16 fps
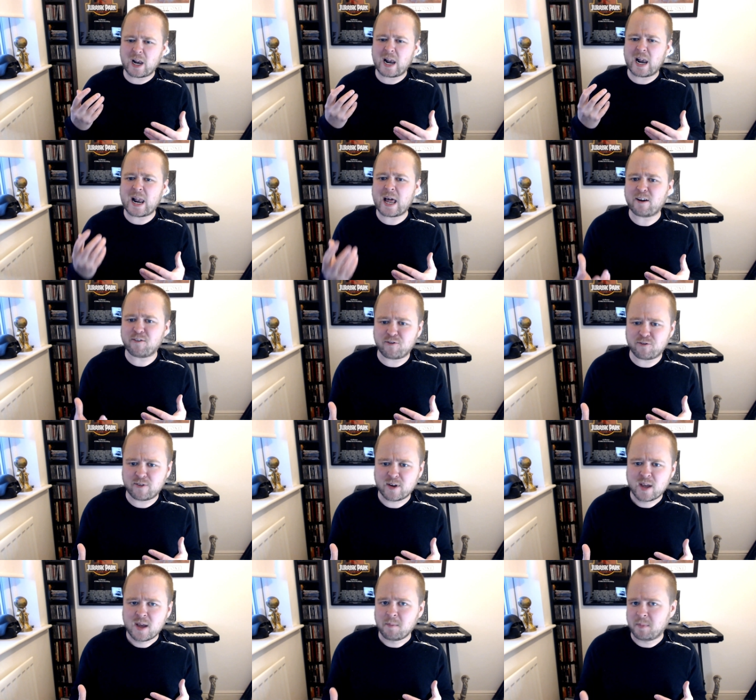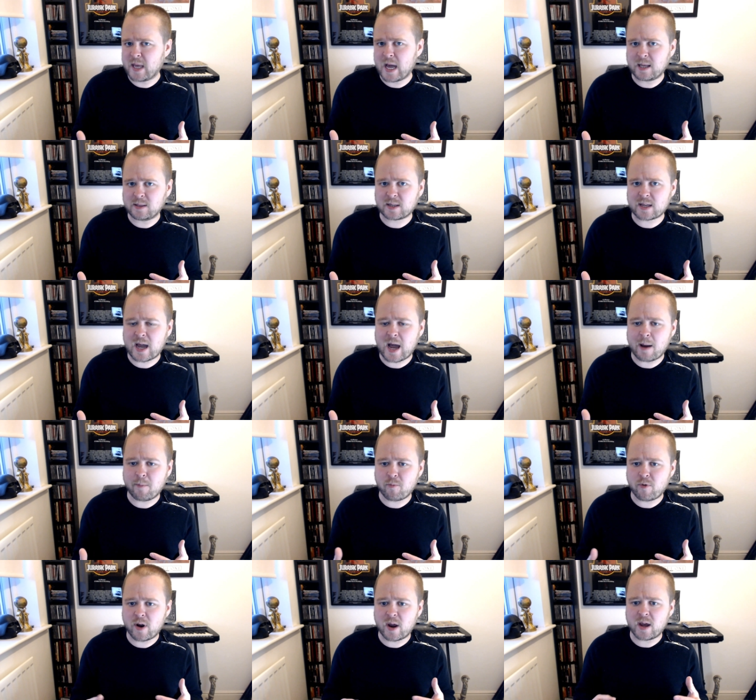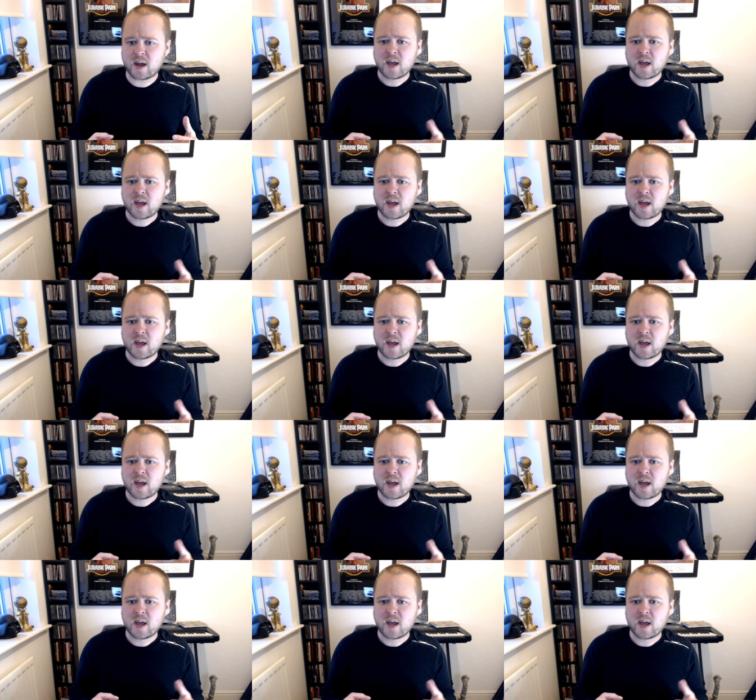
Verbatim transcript: of love behind the camera,